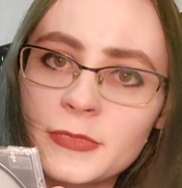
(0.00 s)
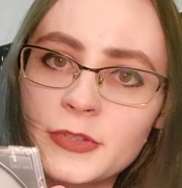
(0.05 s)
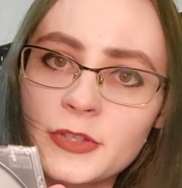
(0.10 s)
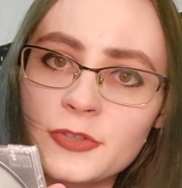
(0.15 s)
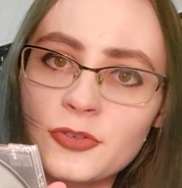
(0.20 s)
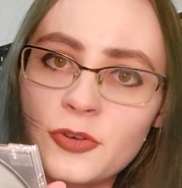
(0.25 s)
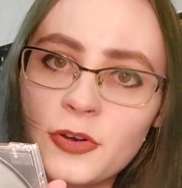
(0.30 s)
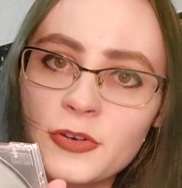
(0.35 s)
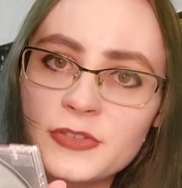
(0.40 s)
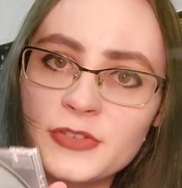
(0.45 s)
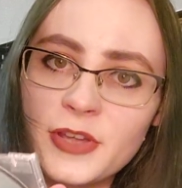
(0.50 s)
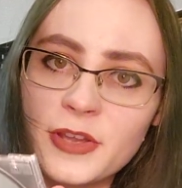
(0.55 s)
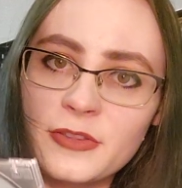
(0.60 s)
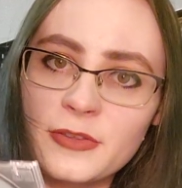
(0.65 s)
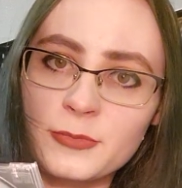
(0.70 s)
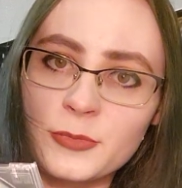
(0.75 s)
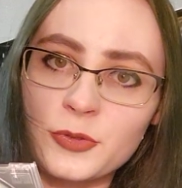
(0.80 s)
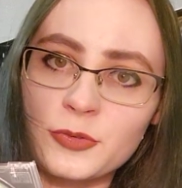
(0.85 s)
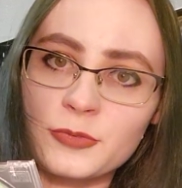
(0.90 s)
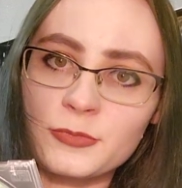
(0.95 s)
The Dark Side of the
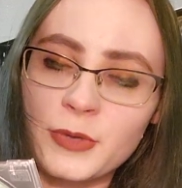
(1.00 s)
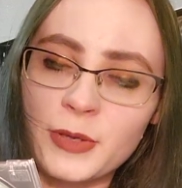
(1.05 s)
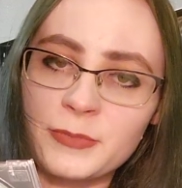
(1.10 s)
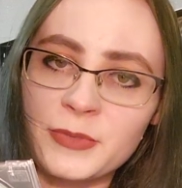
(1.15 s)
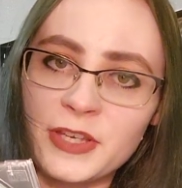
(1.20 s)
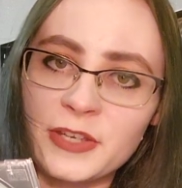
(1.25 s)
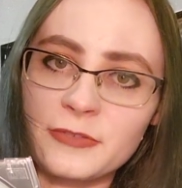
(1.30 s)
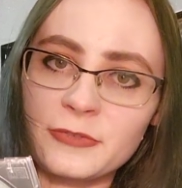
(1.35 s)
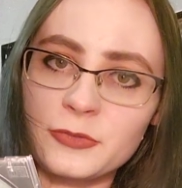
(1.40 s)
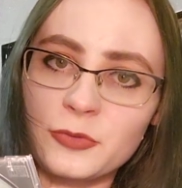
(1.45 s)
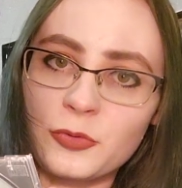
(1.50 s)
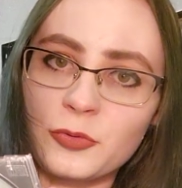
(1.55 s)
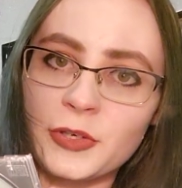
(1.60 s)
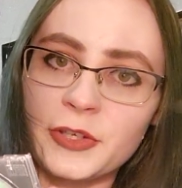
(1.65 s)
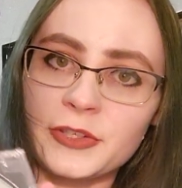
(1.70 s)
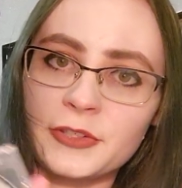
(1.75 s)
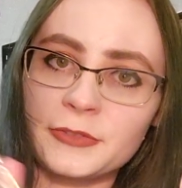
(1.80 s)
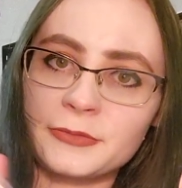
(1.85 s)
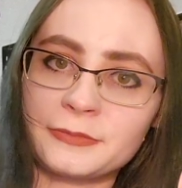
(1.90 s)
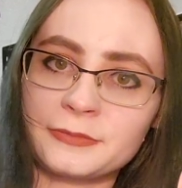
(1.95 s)
Moon by Pink Floyd.